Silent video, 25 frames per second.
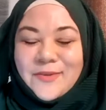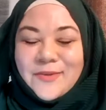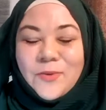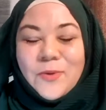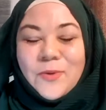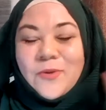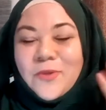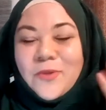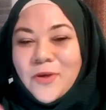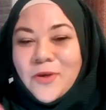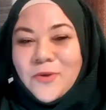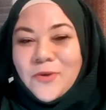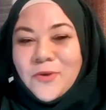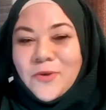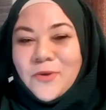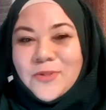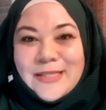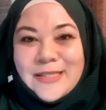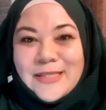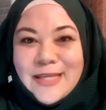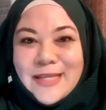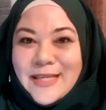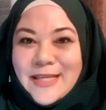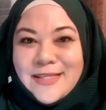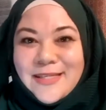all those
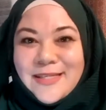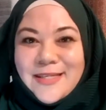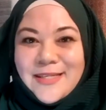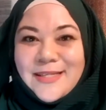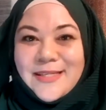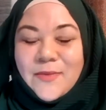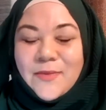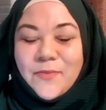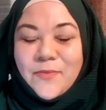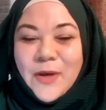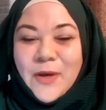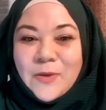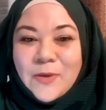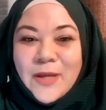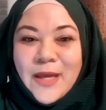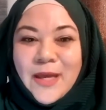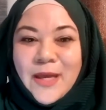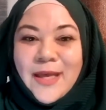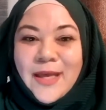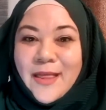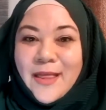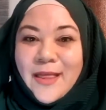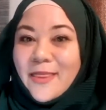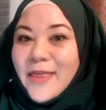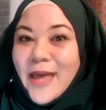stresses about
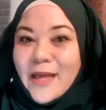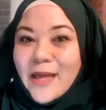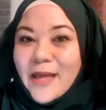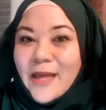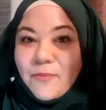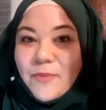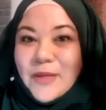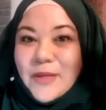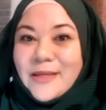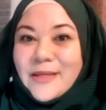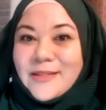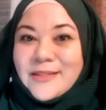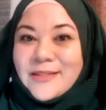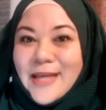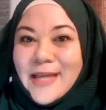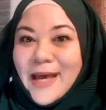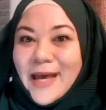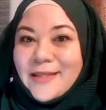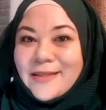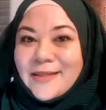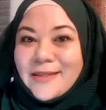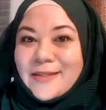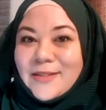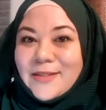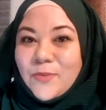that being
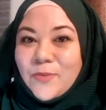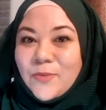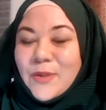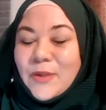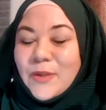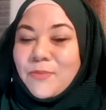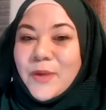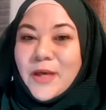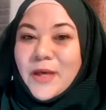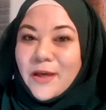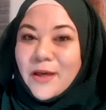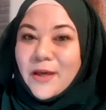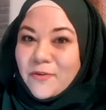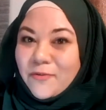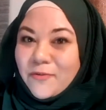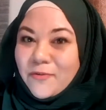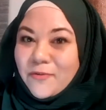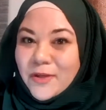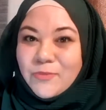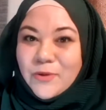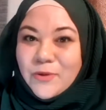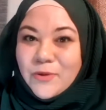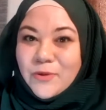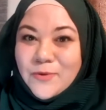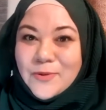done to be
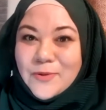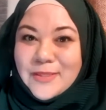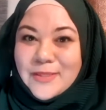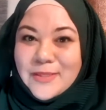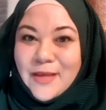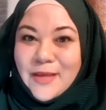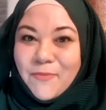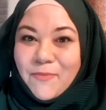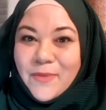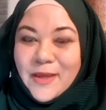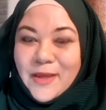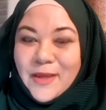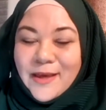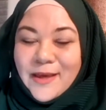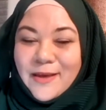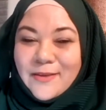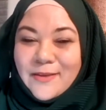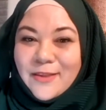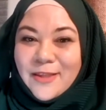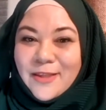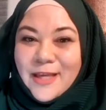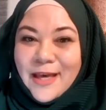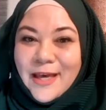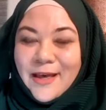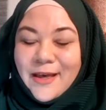perfect before stepping
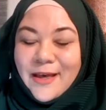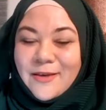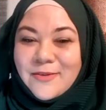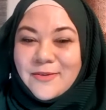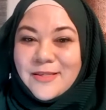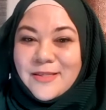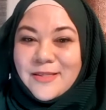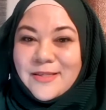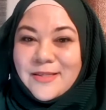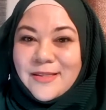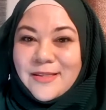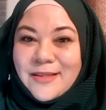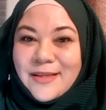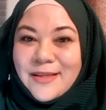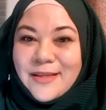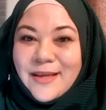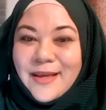out the house.